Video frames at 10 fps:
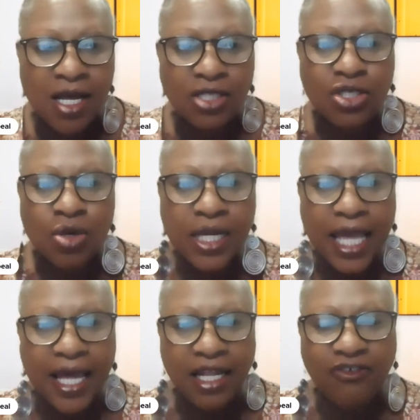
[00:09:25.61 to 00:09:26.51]
So
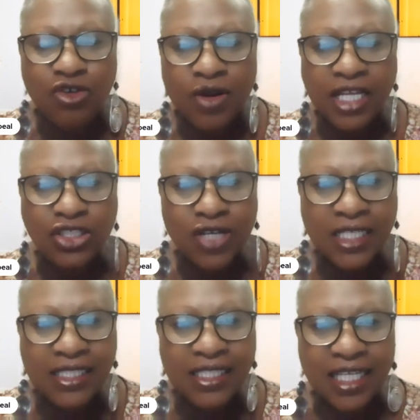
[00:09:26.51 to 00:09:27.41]
again, if you're
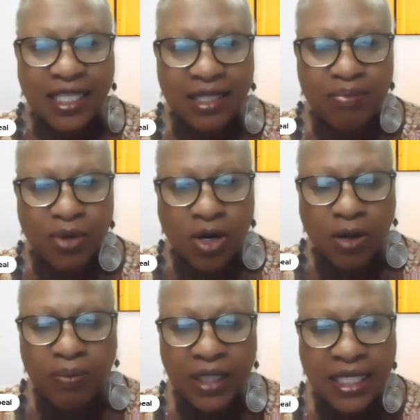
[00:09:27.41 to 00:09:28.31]
interested in the
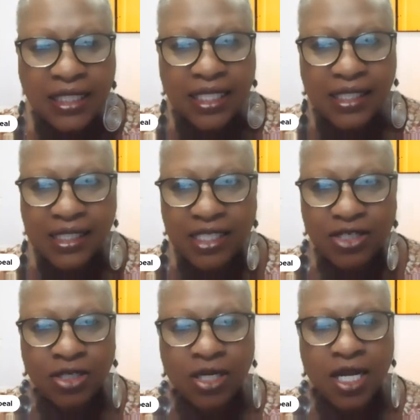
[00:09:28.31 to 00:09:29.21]
book, please
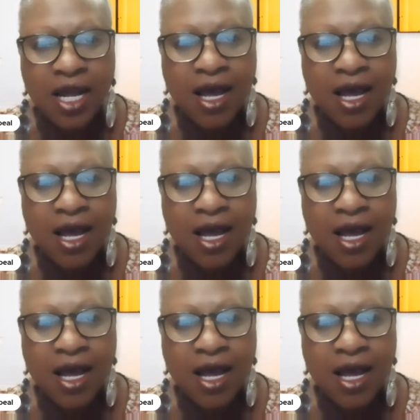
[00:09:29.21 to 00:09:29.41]
consider